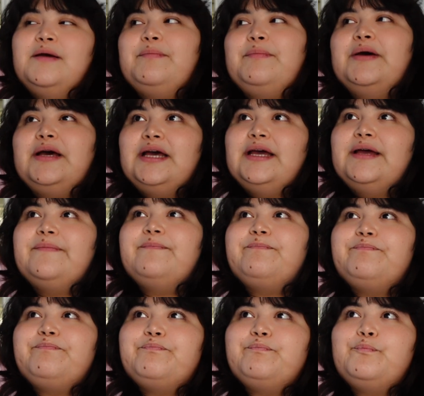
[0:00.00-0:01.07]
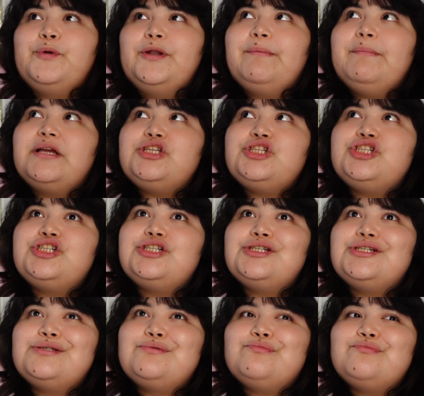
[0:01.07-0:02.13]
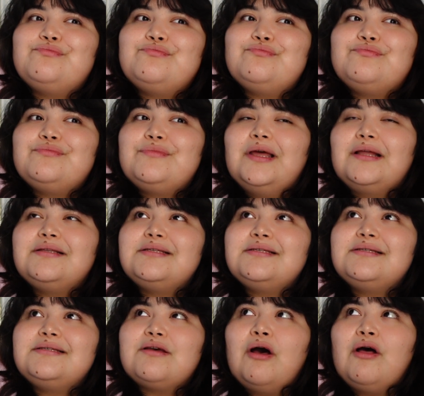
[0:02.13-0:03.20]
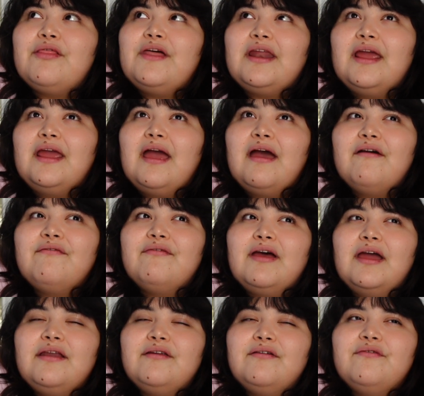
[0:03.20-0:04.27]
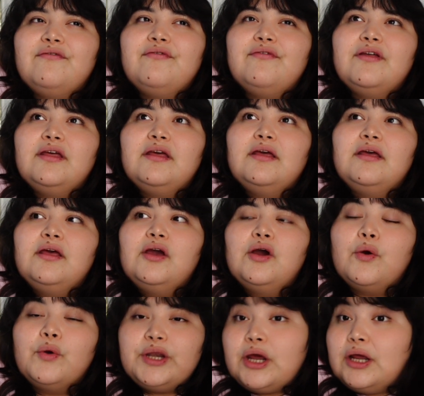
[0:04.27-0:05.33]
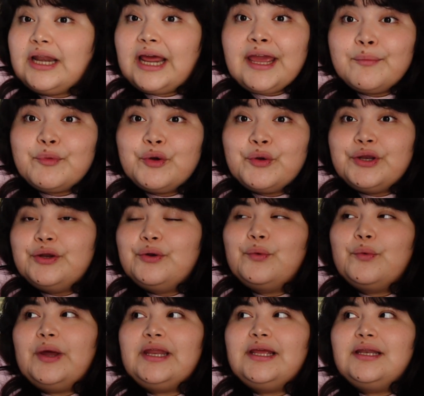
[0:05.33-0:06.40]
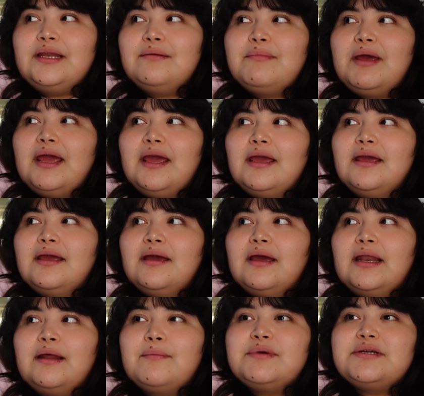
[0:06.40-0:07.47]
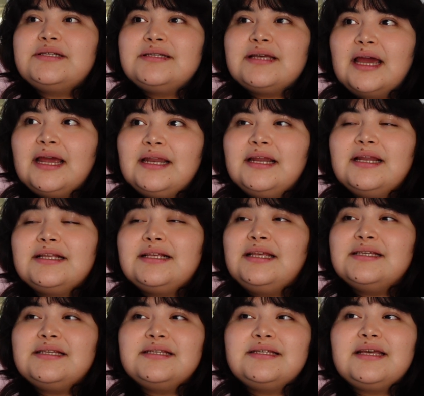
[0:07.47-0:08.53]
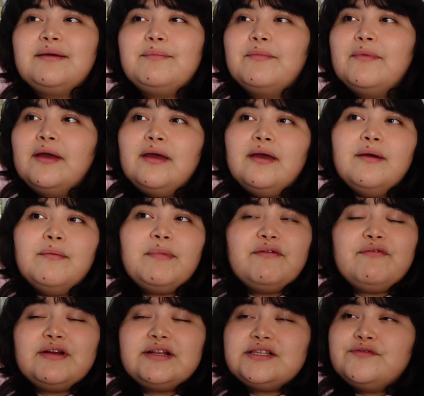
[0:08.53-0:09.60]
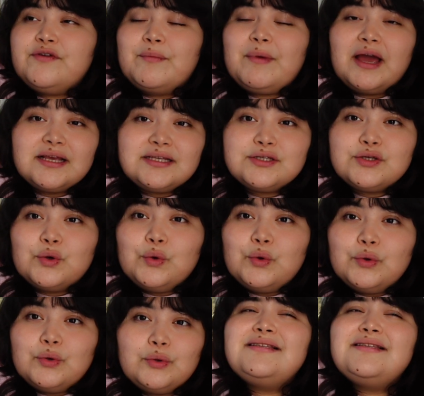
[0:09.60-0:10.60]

But pretty much that's all that I have kind of going on. I am going to a wedding in May, and I'm excited because it's like my friends from high school.